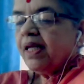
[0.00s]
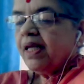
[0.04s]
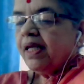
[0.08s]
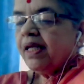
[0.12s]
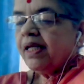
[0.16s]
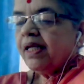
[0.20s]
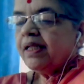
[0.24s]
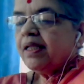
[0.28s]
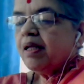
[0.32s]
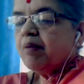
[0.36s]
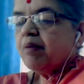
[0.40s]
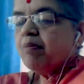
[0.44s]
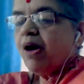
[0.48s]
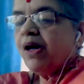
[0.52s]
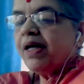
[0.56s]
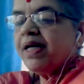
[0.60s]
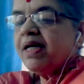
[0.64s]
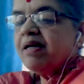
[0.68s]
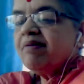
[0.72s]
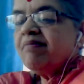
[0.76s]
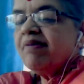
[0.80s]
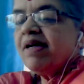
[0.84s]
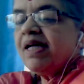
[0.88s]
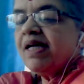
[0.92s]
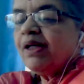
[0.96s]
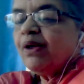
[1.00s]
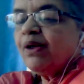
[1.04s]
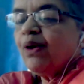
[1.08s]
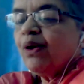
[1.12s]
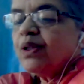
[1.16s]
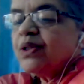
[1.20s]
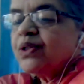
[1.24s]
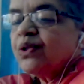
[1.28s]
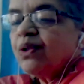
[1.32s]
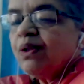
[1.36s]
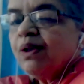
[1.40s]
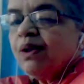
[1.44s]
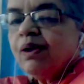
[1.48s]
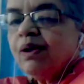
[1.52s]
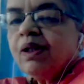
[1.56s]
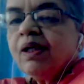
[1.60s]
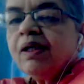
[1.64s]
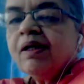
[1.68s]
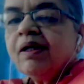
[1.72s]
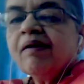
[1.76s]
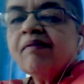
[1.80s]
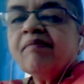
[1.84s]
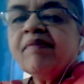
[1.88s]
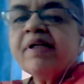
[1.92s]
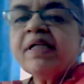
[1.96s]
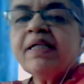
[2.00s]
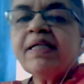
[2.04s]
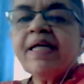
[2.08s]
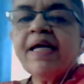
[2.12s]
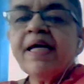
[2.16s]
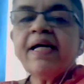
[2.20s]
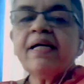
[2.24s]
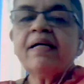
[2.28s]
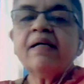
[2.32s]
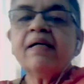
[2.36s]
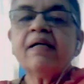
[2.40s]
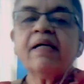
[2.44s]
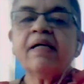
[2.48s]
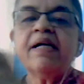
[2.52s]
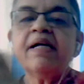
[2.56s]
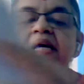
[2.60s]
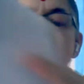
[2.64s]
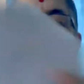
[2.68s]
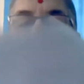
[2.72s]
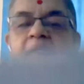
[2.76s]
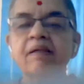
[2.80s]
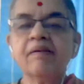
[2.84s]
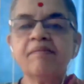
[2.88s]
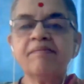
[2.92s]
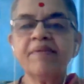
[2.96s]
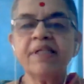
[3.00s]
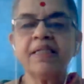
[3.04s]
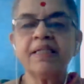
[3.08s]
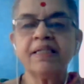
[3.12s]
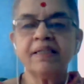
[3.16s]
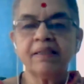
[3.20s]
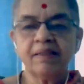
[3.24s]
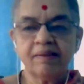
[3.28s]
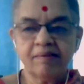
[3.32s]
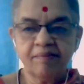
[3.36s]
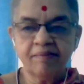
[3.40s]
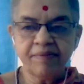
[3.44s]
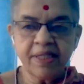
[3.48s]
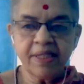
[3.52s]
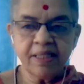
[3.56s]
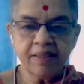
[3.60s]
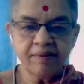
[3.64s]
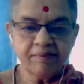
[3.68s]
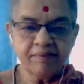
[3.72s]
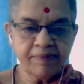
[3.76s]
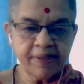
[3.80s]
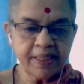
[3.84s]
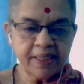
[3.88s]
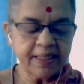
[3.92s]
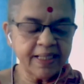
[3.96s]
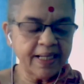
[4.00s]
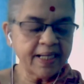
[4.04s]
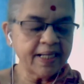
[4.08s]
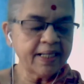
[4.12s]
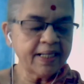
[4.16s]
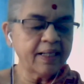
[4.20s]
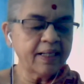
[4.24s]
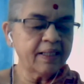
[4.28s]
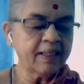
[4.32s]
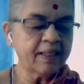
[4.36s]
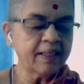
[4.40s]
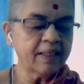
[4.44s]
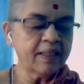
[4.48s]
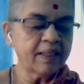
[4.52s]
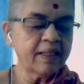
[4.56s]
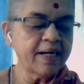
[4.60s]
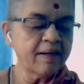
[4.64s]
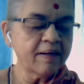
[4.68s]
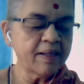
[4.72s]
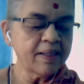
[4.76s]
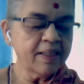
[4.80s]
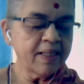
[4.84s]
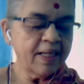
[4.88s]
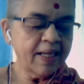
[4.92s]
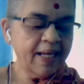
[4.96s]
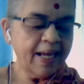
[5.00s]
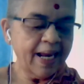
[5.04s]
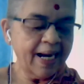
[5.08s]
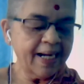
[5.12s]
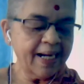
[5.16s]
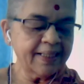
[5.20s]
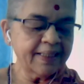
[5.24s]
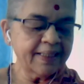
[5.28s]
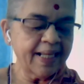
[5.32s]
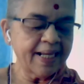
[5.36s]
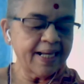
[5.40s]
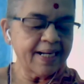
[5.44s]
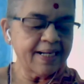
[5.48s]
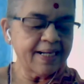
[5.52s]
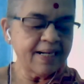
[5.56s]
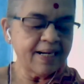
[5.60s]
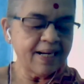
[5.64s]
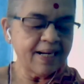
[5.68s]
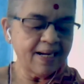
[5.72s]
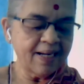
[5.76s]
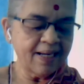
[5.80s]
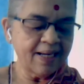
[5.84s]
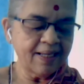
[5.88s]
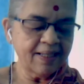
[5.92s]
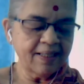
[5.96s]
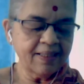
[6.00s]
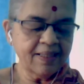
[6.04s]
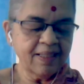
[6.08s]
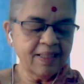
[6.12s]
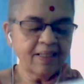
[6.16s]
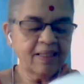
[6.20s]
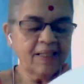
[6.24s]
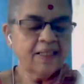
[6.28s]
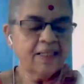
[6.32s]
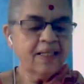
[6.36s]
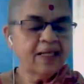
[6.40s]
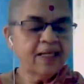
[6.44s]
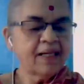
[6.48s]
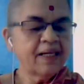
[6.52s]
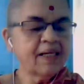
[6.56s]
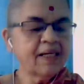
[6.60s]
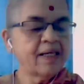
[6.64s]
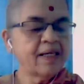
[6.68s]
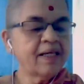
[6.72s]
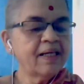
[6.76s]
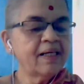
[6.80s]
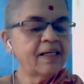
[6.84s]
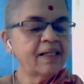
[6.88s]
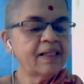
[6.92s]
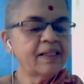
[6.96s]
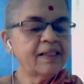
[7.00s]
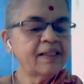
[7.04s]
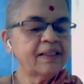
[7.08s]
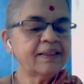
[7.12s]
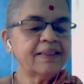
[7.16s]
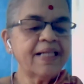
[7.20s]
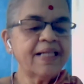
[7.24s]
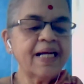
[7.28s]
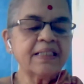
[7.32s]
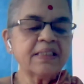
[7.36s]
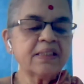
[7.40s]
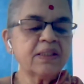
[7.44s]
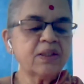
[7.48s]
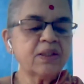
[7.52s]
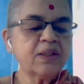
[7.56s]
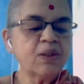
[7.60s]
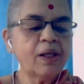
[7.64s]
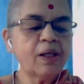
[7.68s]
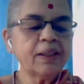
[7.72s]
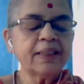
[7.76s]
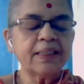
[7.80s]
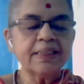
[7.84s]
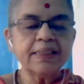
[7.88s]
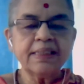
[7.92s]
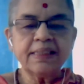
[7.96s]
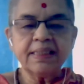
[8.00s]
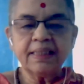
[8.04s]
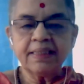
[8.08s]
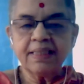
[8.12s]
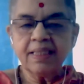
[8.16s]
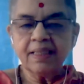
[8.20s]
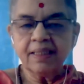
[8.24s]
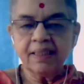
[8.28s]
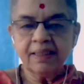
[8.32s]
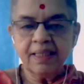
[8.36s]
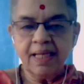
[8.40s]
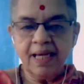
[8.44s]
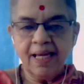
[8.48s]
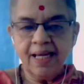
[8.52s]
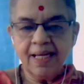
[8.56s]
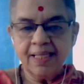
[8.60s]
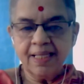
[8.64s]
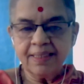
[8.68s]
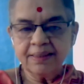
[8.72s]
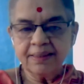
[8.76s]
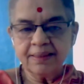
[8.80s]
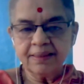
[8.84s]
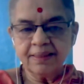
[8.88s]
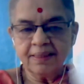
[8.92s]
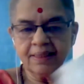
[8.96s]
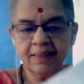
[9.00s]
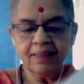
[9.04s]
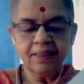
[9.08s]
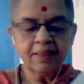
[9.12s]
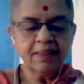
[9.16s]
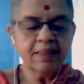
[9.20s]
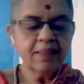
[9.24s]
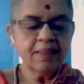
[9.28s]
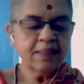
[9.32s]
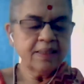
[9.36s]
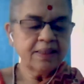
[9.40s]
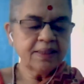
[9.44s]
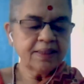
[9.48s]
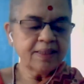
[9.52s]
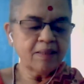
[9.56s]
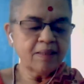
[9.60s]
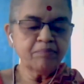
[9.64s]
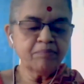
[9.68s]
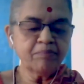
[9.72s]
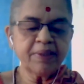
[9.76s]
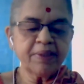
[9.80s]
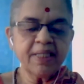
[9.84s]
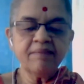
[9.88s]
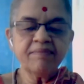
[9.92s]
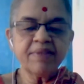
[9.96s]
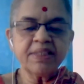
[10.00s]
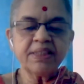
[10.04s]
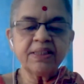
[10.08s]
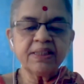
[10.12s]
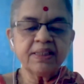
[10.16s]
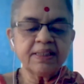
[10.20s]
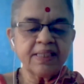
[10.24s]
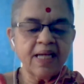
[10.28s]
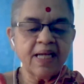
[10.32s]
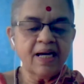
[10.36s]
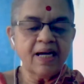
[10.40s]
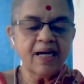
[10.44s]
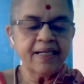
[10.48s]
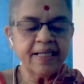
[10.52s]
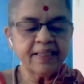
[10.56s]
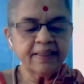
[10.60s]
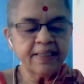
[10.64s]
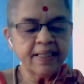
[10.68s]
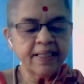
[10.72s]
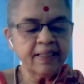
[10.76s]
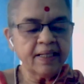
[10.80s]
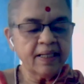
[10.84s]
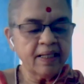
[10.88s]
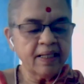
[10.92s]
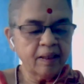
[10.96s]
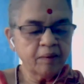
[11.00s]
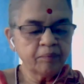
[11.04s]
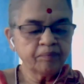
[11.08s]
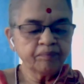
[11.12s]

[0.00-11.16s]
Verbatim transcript: In the modern world also, we take rina, we, we, we take rina and then uh, uh, that is not considered as uh, something which is unethical.